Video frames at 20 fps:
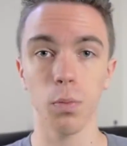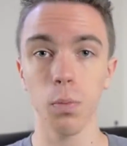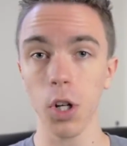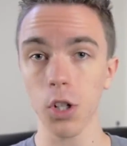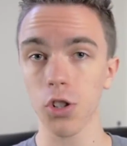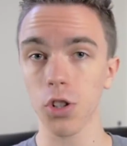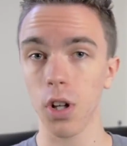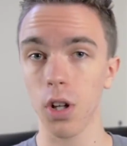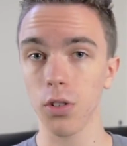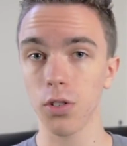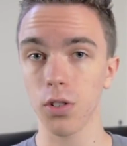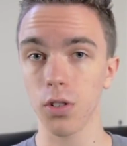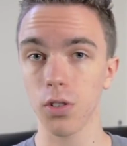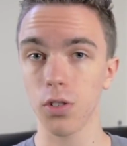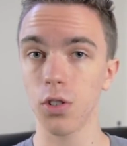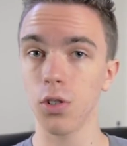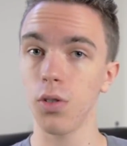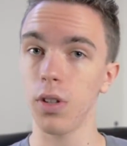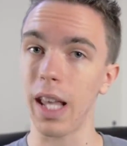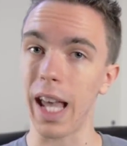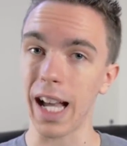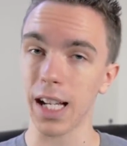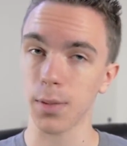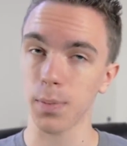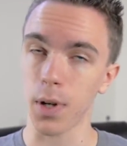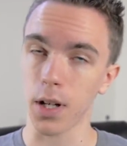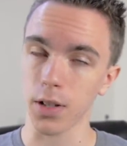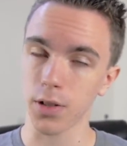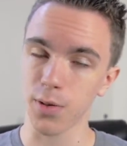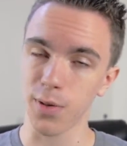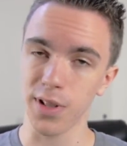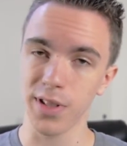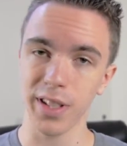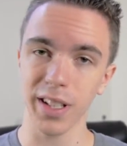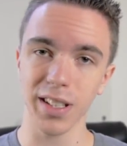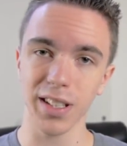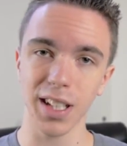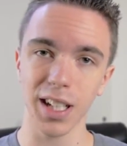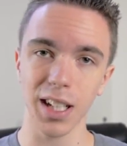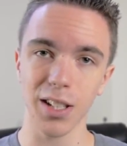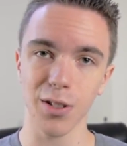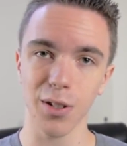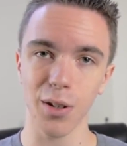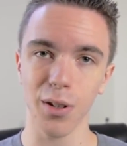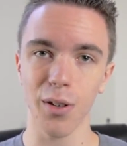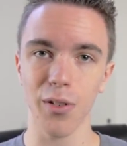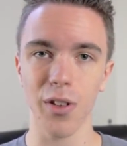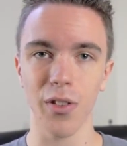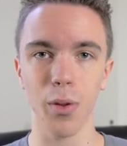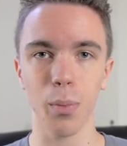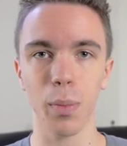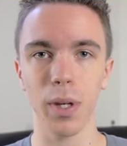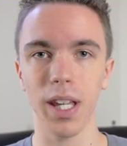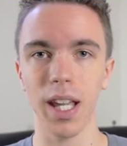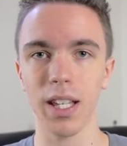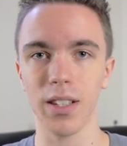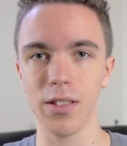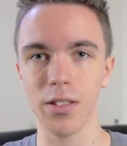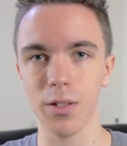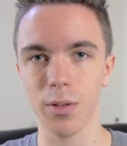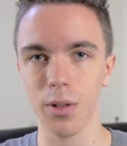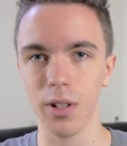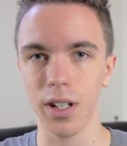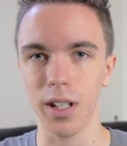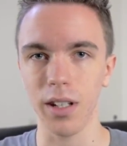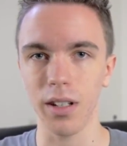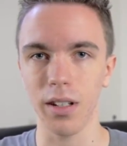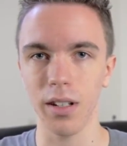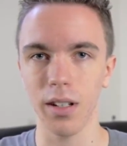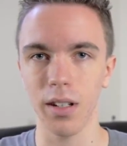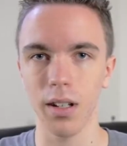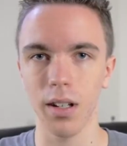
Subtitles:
it's much closer to the Xbox 360 controller than the PS3.